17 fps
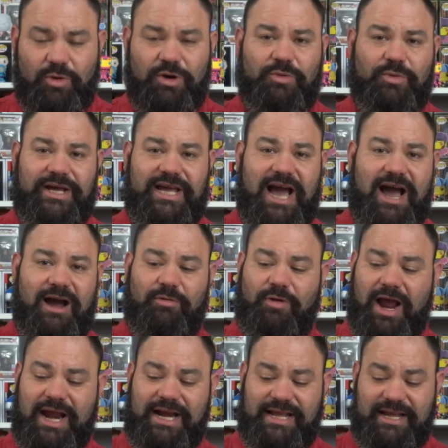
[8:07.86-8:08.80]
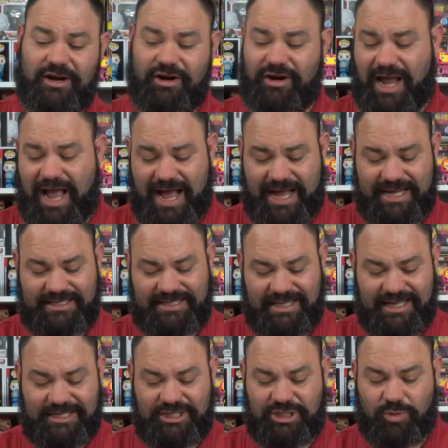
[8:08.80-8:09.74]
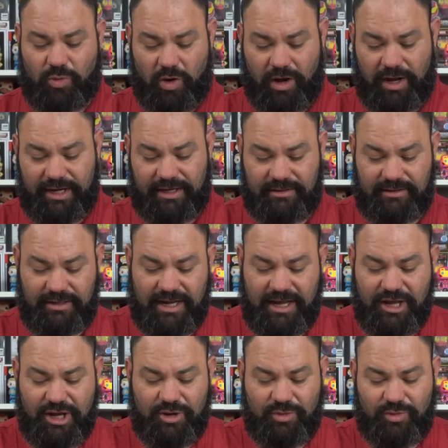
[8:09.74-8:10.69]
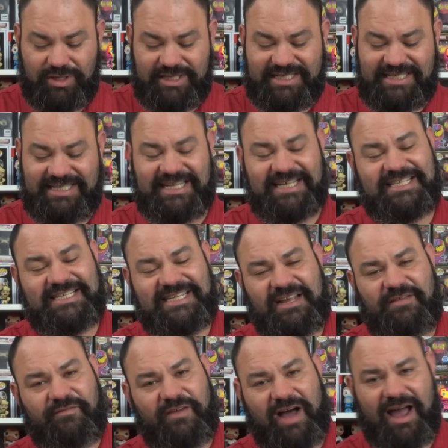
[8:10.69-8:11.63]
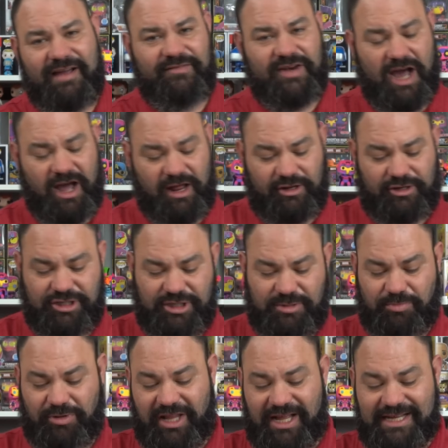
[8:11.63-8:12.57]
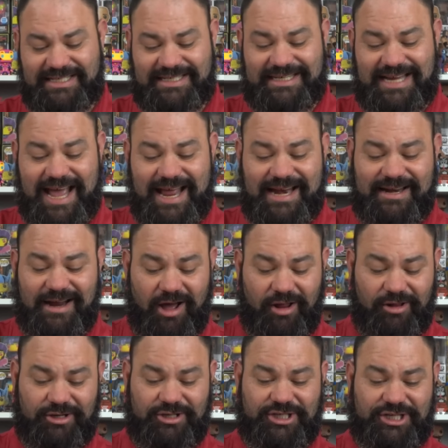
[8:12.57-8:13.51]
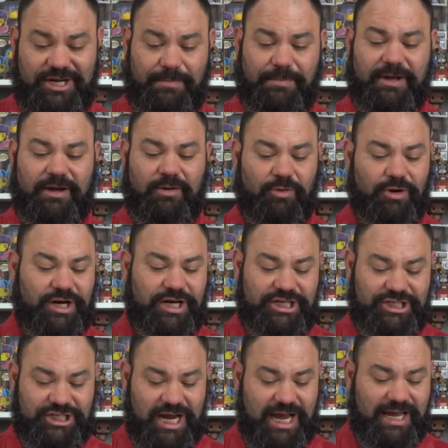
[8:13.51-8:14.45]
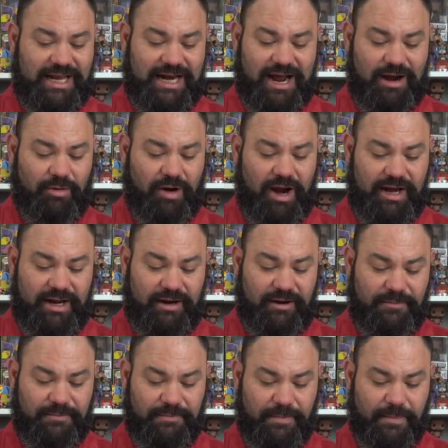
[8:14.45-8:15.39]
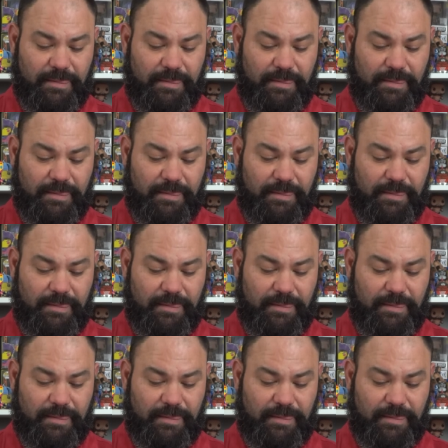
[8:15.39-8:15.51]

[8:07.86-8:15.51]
one we got right here, guys, this one was $65 plus $10 shipping. We're going to check it out right here.